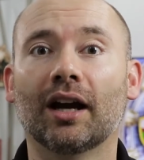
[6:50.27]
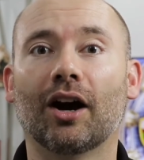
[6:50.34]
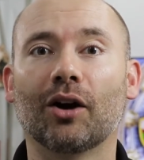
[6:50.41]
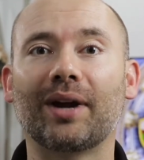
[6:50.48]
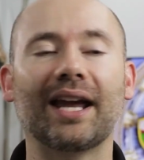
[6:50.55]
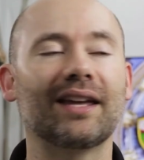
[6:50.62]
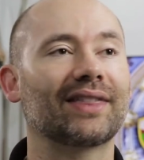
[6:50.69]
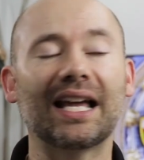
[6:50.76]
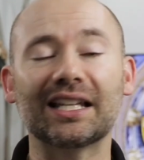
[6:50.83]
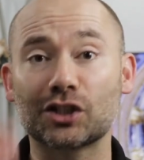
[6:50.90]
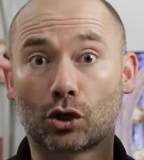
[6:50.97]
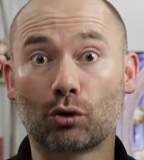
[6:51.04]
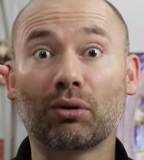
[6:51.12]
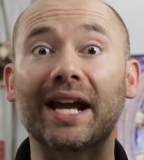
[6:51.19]
Okay,
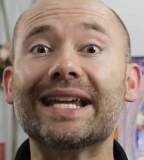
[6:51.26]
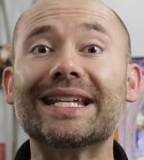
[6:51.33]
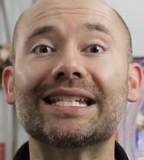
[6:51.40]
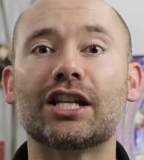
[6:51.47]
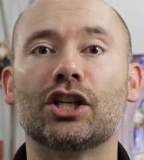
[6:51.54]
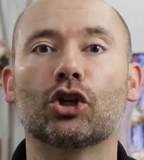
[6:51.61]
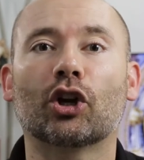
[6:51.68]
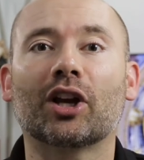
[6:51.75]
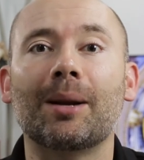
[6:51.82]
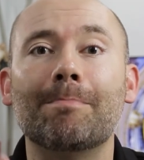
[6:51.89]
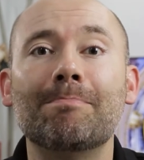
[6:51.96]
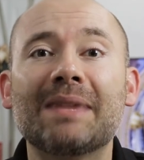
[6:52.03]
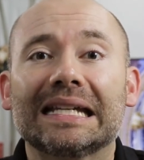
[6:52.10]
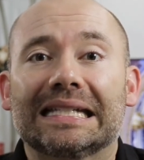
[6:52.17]
that's crazy. You're going to
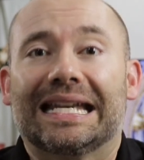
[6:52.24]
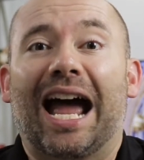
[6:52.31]
miss